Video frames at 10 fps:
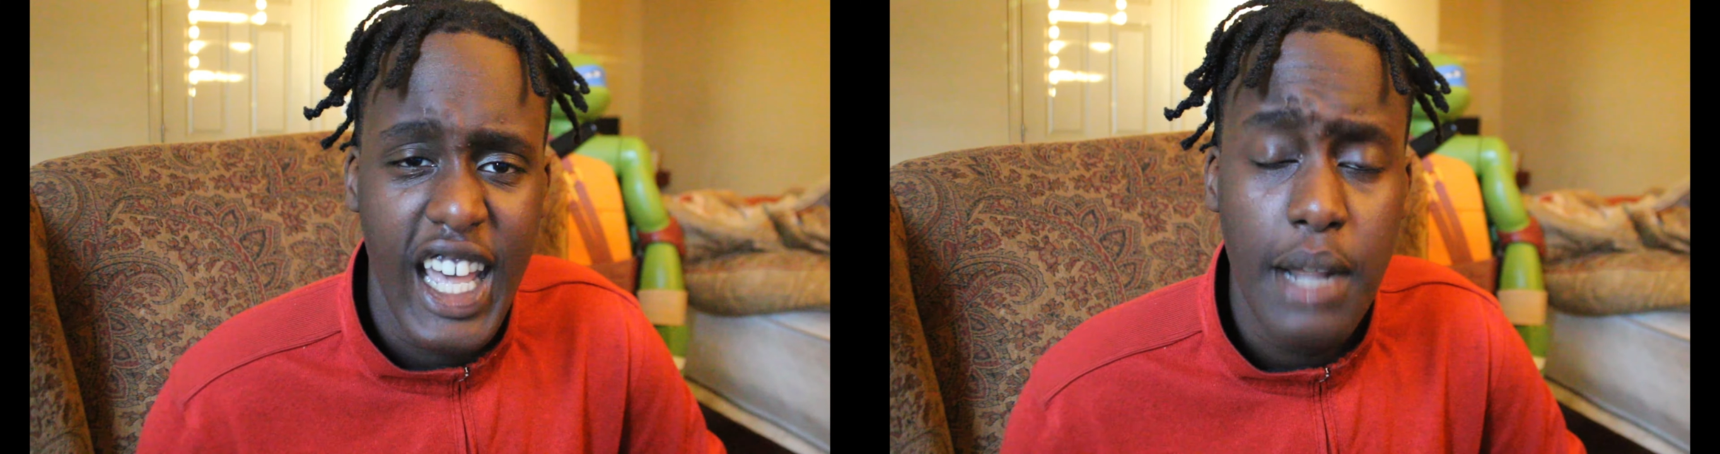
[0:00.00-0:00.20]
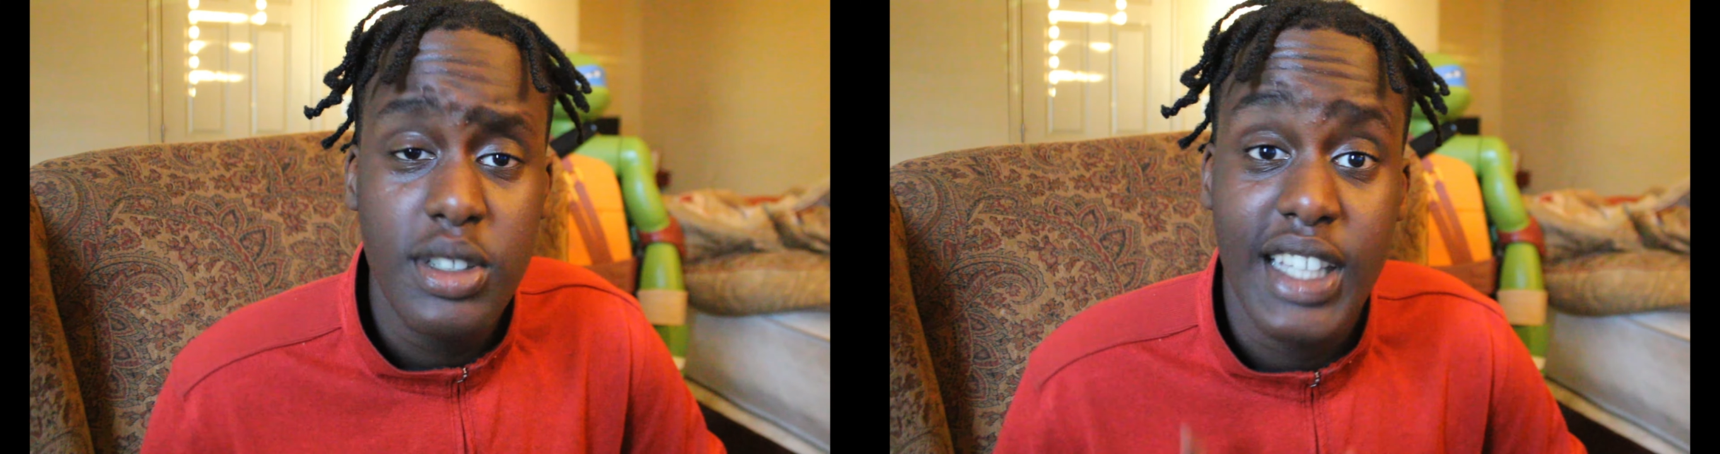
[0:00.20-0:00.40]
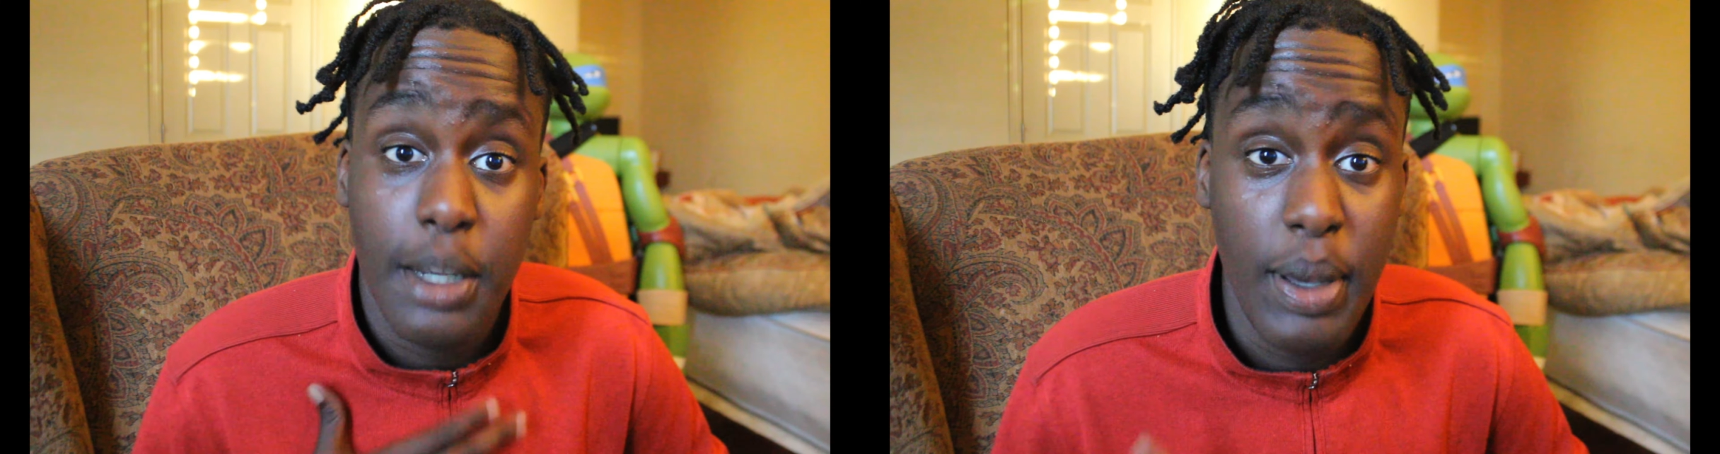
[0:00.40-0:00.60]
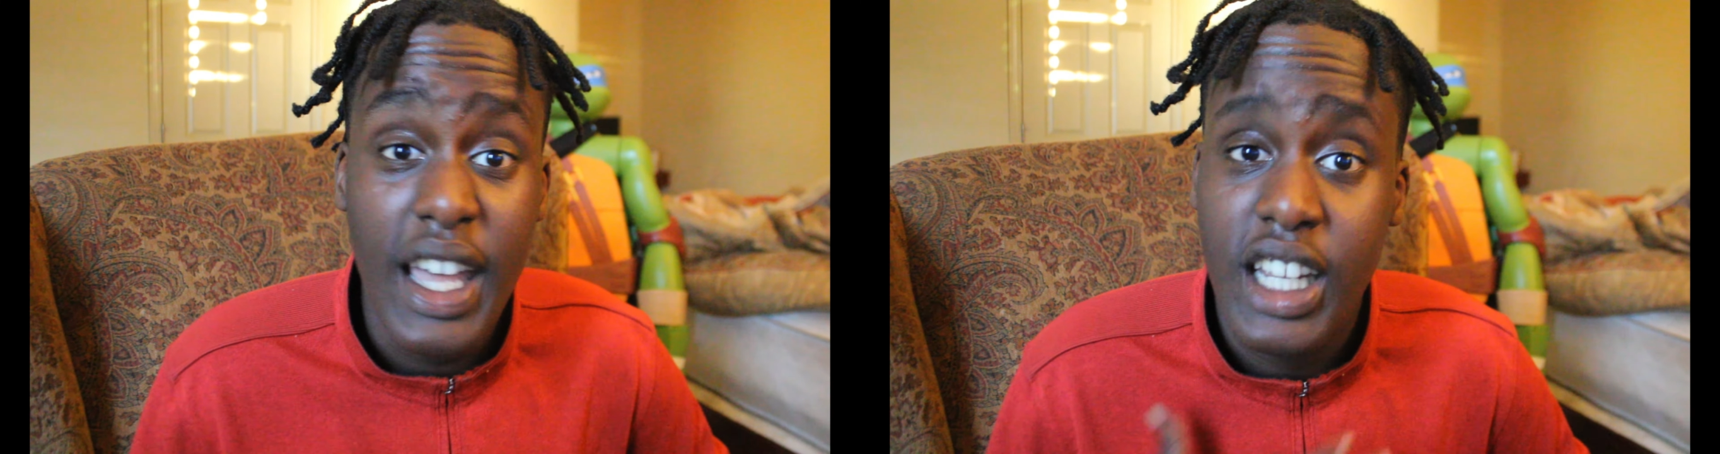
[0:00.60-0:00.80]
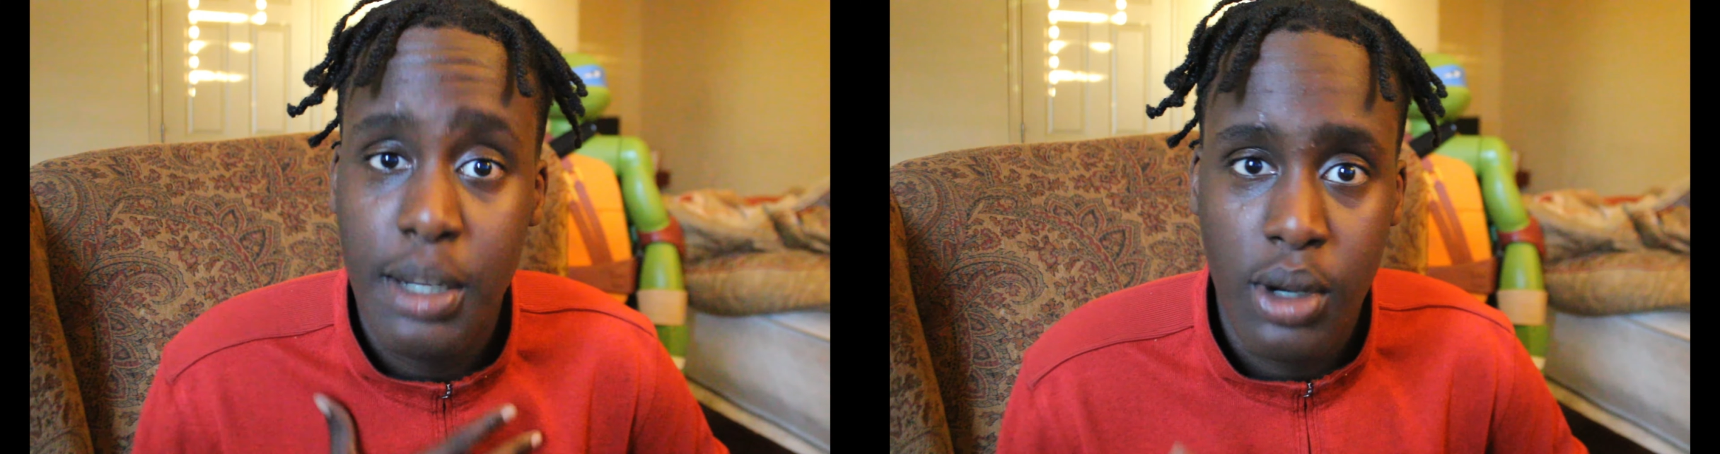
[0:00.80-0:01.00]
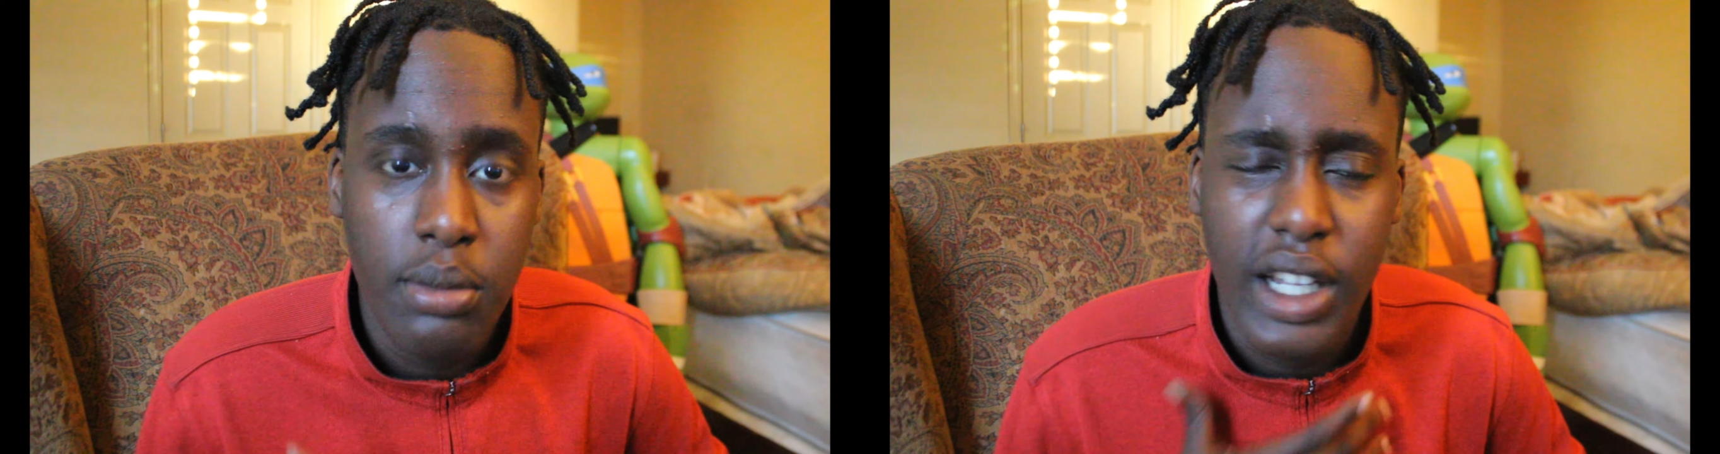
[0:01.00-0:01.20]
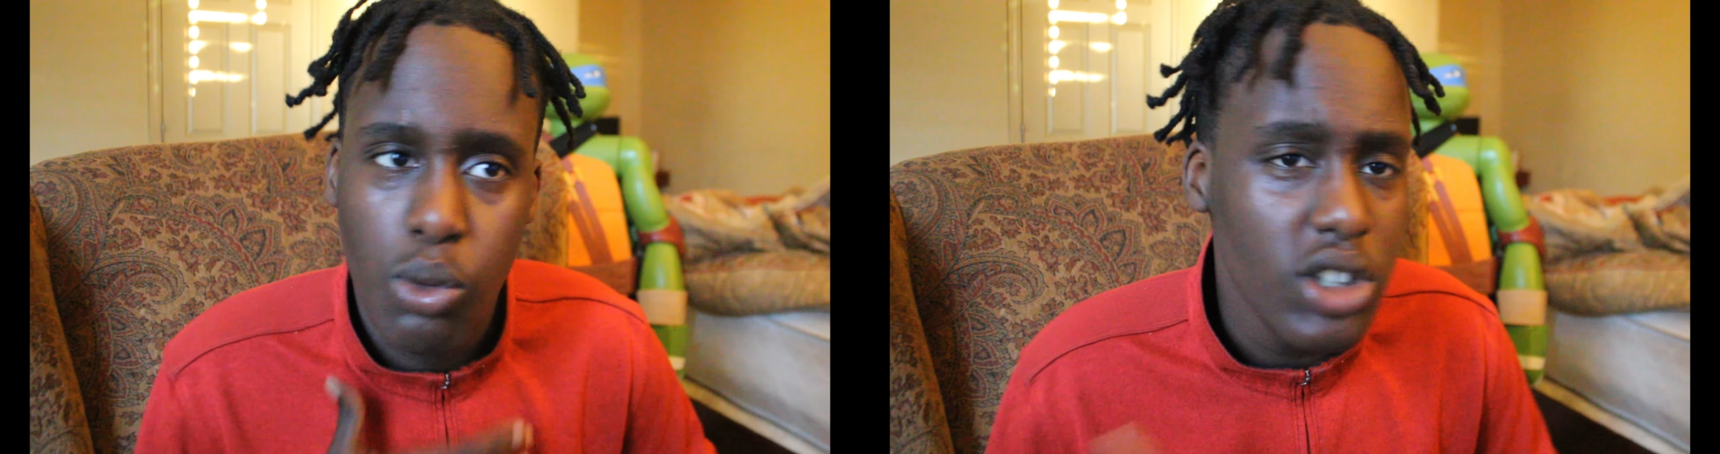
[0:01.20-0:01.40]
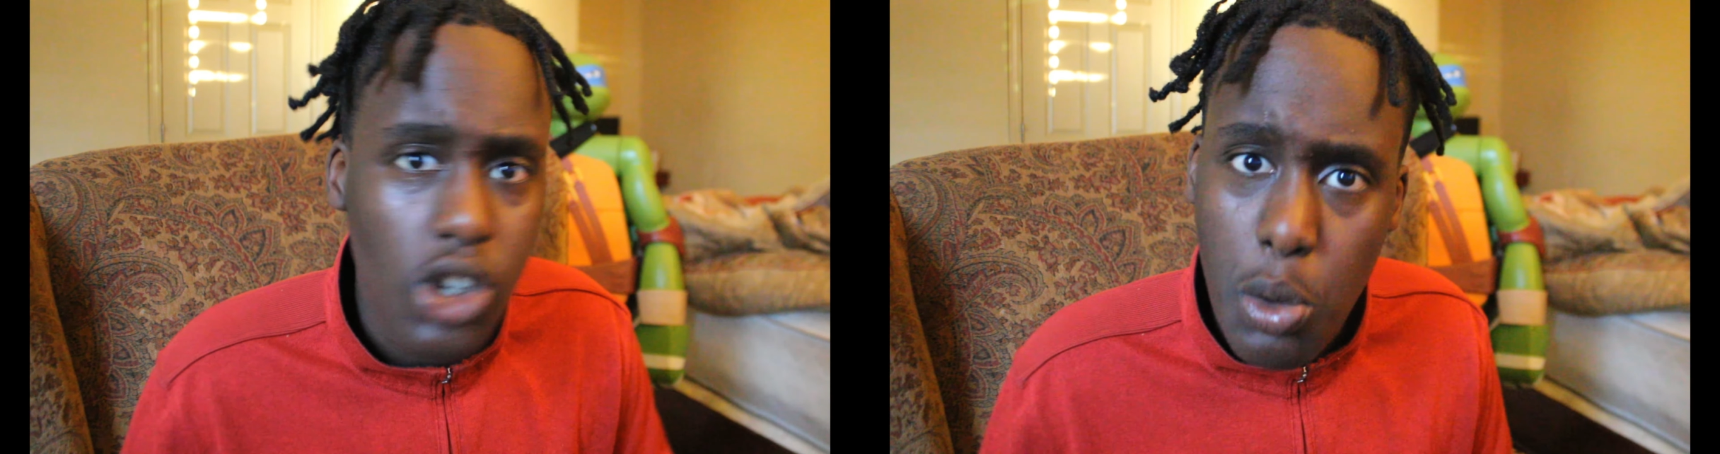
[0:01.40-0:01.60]
And I'm just like panicking, bro. I'm like,
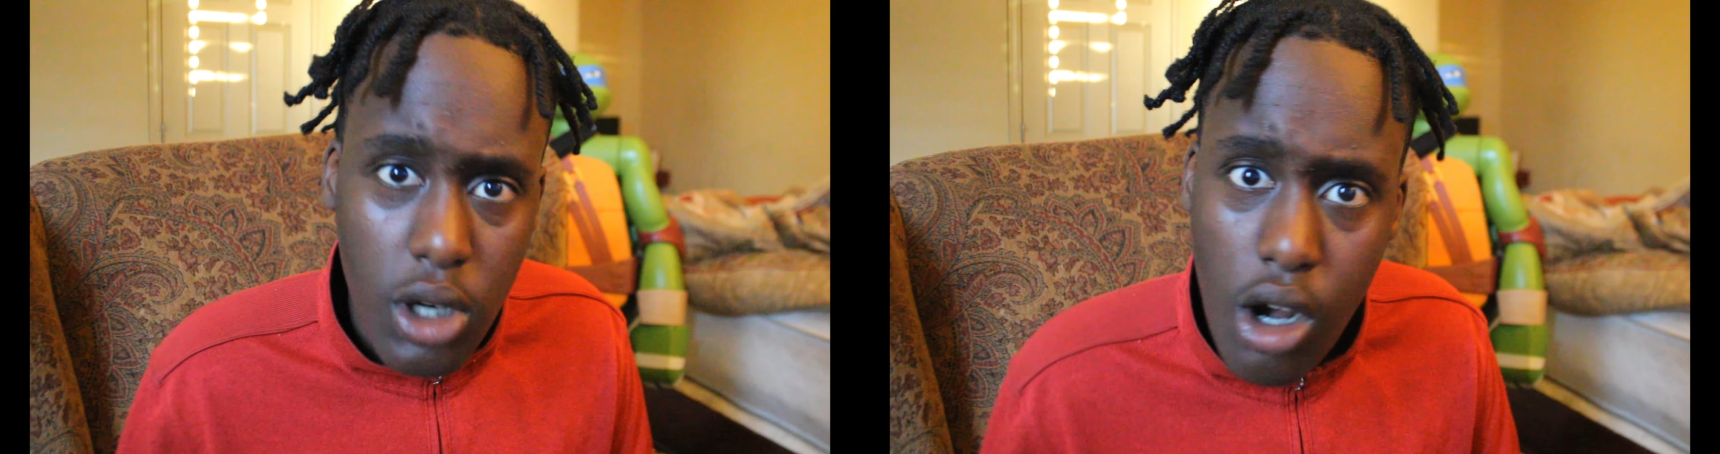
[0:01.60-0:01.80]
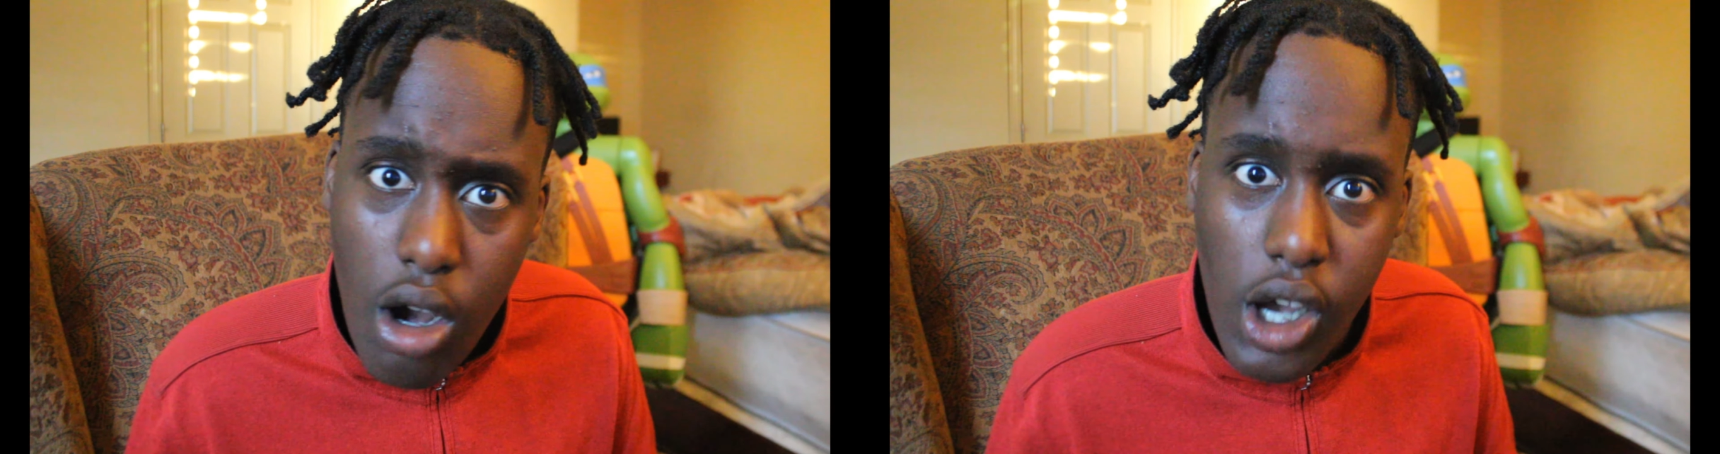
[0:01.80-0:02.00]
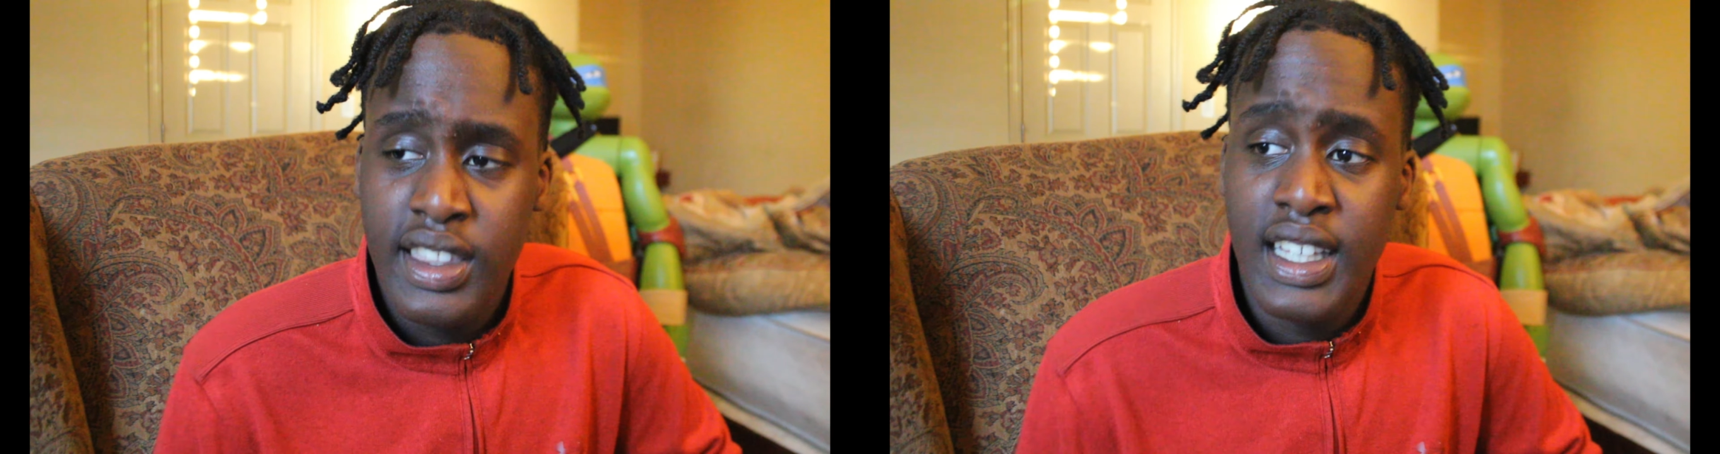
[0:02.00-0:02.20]
what's going on?